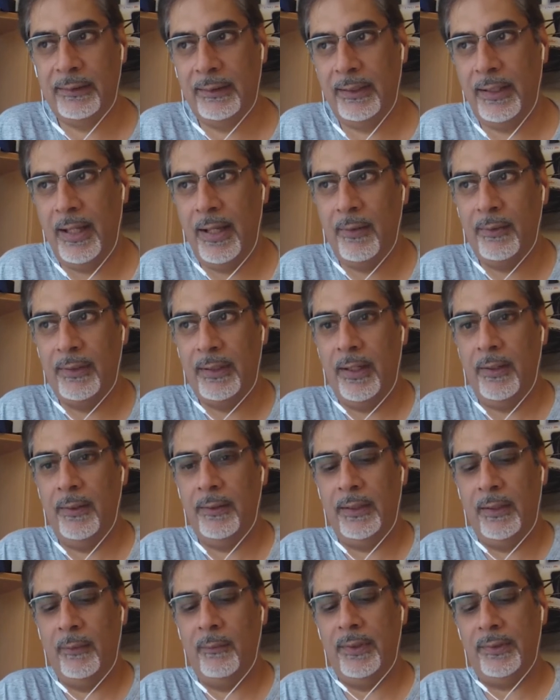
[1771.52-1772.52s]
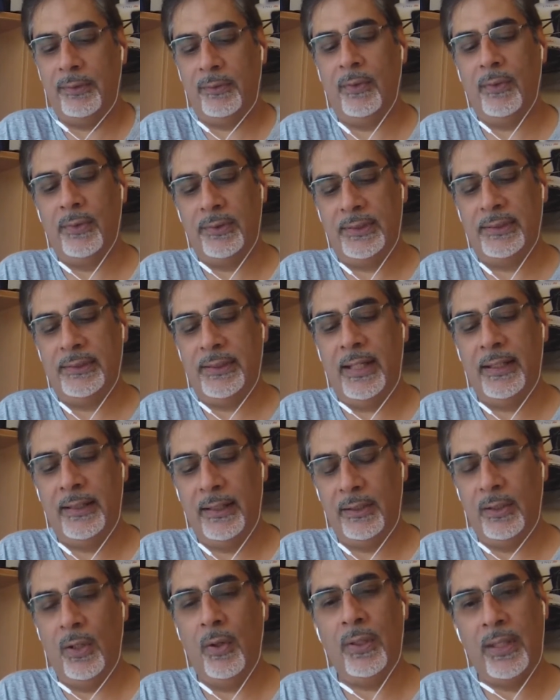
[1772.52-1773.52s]
there was cause to say that,
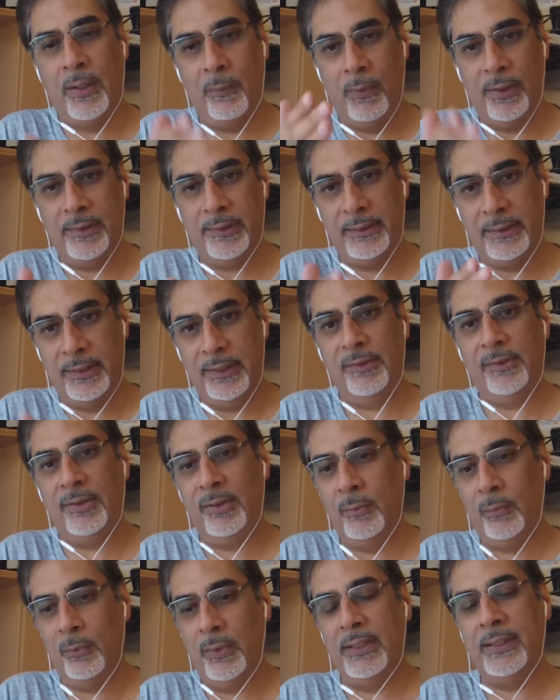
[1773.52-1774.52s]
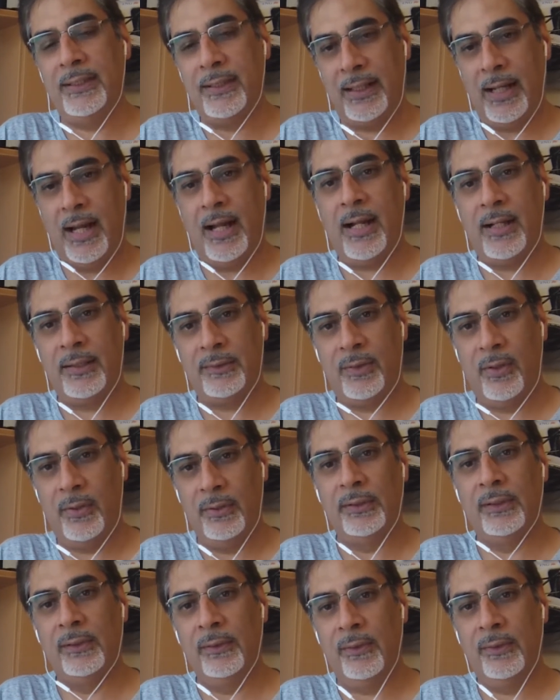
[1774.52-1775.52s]
no, there was an issue with the cars on
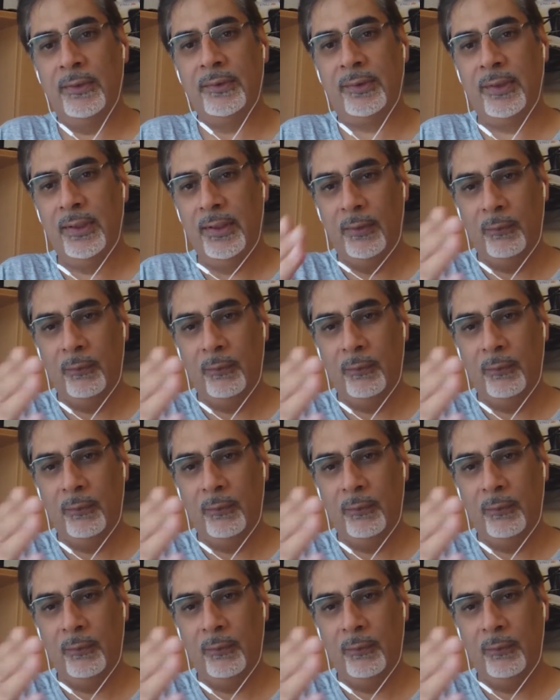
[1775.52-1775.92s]
the launch.